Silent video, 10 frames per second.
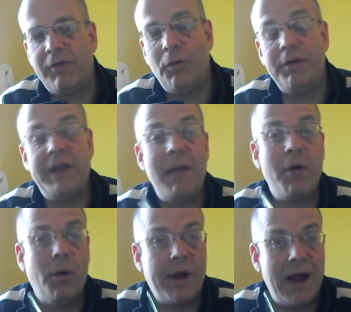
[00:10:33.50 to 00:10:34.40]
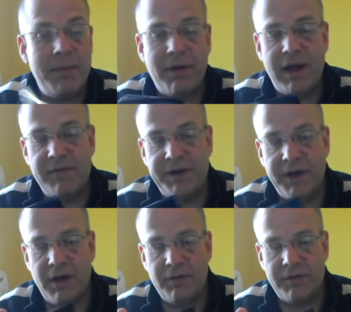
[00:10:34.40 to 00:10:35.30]
sort of demo or gameplay
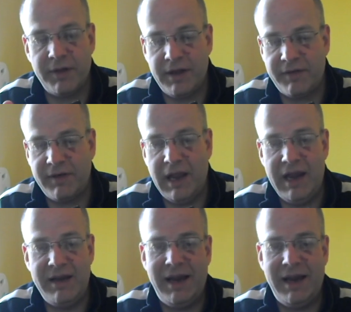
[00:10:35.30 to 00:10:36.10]
videos of this,